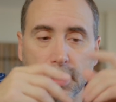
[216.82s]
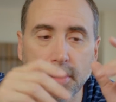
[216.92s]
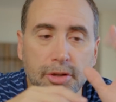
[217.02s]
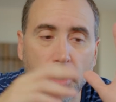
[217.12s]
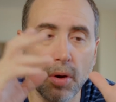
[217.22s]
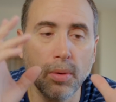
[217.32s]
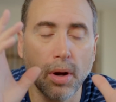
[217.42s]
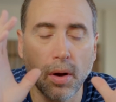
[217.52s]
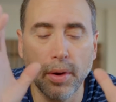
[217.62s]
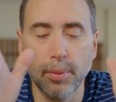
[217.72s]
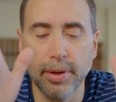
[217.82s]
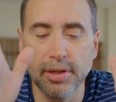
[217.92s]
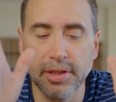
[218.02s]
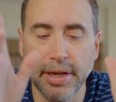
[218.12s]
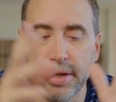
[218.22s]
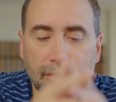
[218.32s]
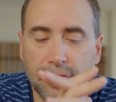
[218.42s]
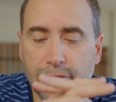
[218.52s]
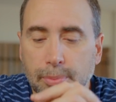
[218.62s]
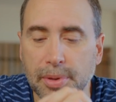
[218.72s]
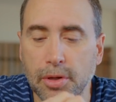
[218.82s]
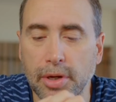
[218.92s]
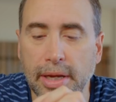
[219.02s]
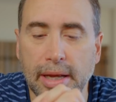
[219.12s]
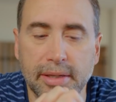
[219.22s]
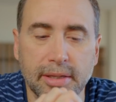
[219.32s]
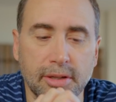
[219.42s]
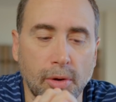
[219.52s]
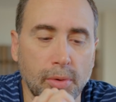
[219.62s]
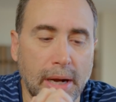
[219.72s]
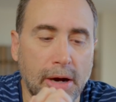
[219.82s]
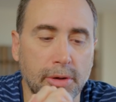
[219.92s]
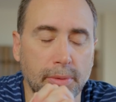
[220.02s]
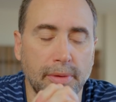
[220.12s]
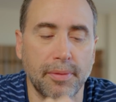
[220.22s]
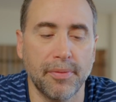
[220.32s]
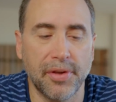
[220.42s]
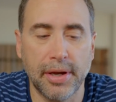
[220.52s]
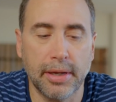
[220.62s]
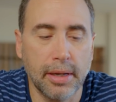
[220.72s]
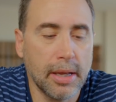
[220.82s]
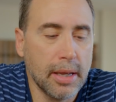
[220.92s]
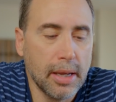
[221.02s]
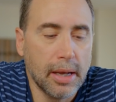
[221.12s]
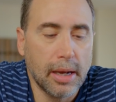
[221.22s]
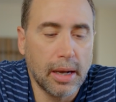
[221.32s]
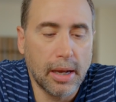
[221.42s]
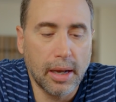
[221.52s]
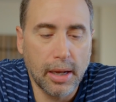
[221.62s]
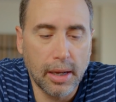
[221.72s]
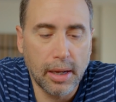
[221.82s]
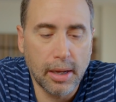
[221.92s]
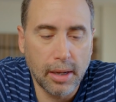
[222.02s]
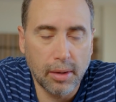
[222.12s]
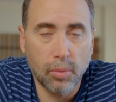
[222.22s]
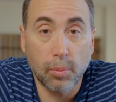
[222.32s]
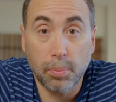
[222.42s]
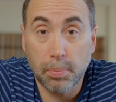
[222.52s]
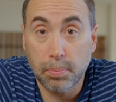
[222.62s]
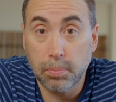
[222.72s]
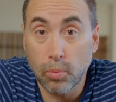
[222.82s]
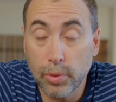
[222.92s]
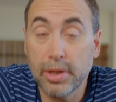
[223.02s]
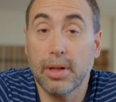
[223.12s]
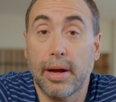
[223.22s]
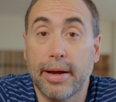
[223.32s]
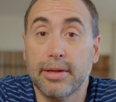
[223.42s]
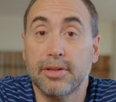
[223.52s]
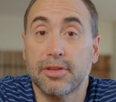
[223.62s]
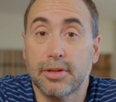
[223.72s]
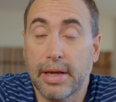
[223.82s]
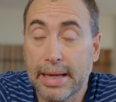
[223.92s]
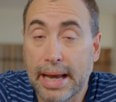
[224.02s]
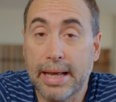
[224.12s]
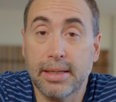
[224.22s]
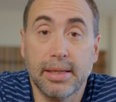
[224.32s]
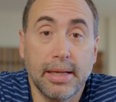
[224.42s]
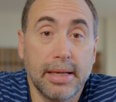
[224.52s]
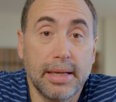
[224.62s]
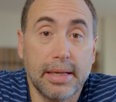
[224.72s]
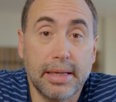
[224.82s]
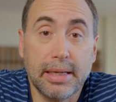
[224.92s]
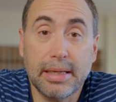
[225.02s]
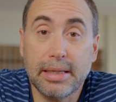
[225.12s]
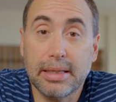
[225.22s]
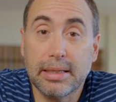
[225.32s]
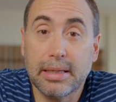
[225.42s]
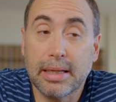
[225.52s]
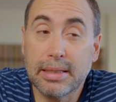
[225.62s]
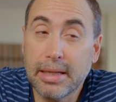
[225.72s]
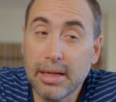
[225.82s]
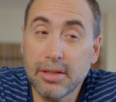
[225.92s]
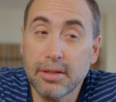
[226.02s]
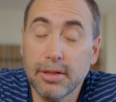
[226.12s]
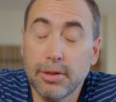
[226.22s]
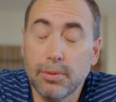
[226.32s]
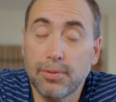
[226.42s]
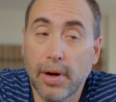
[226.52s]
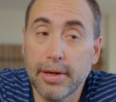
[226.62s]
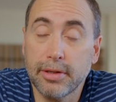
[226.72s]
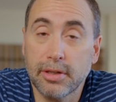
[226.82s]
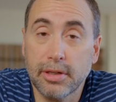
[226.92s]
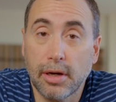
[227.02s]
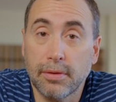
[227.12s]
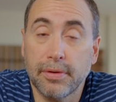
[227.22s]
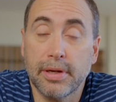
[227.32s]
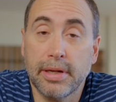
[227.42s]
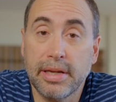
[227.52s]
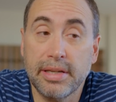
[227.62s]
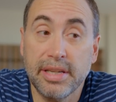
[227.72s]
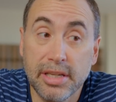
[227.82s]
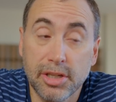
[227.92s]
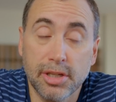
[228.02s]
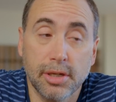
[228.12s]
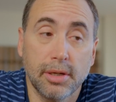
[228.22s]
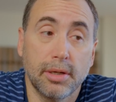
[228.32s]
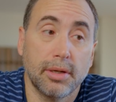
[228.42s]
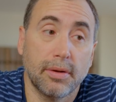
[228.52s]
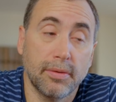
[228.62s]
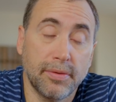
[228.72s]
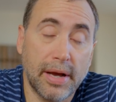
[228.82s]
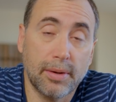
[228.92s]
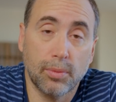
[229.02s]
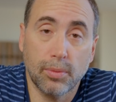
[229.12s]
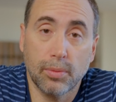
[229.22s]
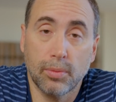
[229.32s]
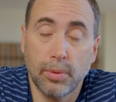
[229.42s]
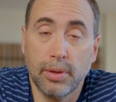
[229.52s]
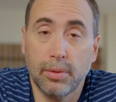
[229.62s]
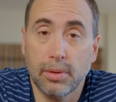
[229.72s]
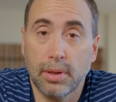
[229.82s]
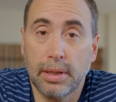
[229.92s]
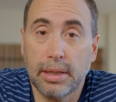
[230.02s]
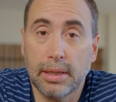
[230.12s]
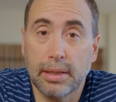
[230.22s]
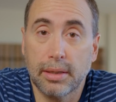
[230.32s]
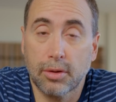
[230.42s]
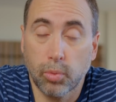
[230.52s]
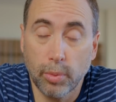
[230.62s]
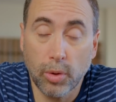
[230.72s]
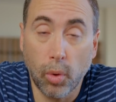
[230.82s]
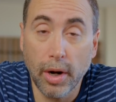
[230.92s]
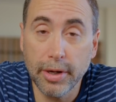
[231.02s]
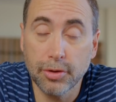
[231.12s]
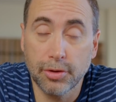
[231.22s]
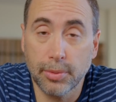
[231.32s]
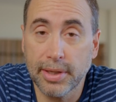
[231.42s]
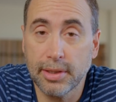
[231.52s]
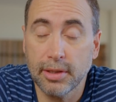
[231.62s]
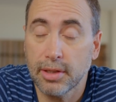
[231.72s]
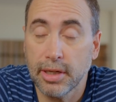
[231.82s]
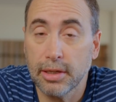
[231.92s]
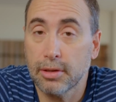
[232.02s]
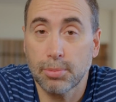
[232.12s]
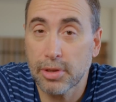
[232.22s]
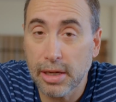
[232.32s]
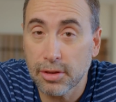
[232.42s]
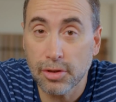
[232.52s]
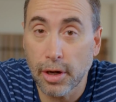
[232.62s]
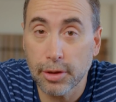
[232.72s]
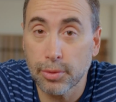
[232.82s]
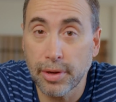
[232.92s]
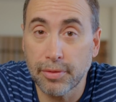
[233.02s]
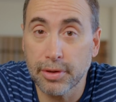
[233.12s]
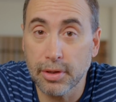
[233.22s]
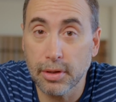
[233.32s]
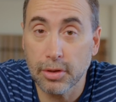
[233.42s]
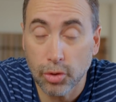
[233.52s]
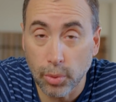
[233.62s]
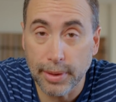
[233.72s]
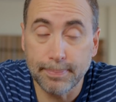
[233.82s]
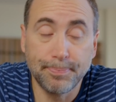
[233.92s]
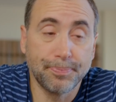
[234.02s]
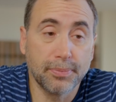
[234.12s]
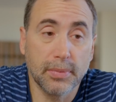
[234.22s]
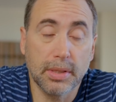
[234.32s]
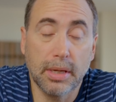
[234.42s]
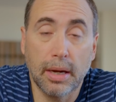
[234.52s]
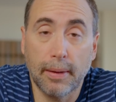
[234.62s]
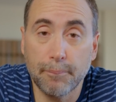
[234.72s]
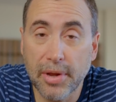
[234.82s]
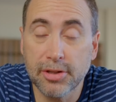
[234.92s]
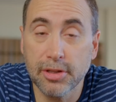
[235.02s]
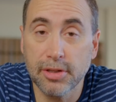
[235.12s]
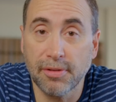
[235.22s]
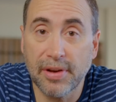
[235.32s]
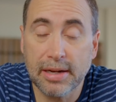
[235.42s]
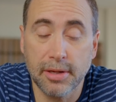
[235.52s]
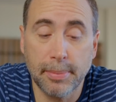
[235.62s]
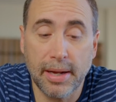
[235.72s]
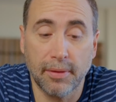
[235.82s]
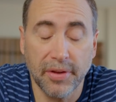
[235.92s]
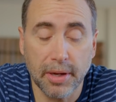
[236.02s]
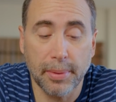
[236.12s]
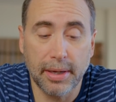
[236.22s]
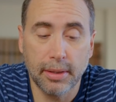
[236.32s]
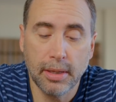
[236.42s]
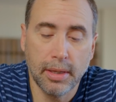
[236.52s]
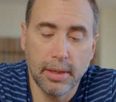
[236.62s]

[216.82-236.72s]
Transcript: So all I want to say is that you've been looking at this whole algorithm thing. Uh, realize, again, unless you find yourself in a niche that will uh, require you to write these things, chances are you'll never do it. Um, that's just the fact of the matter. Think about it.